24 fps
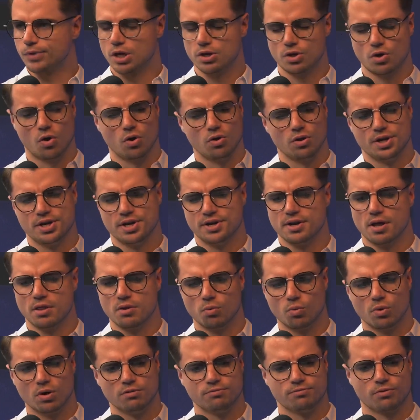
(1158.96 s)
call it another
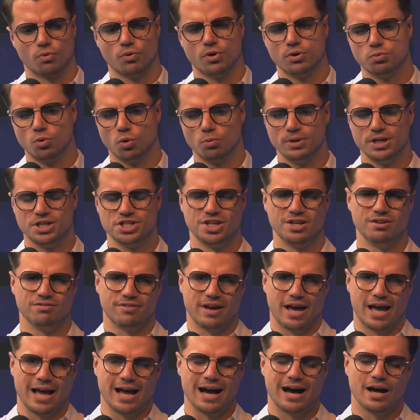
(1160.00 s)
word for it will be Chief
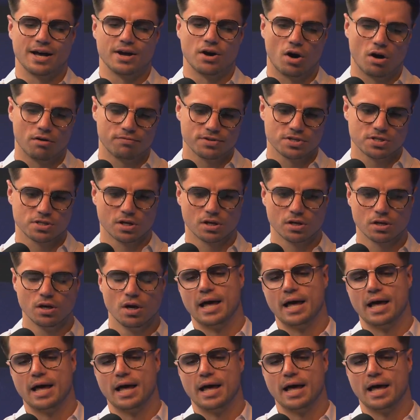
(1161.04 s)
AI Officer.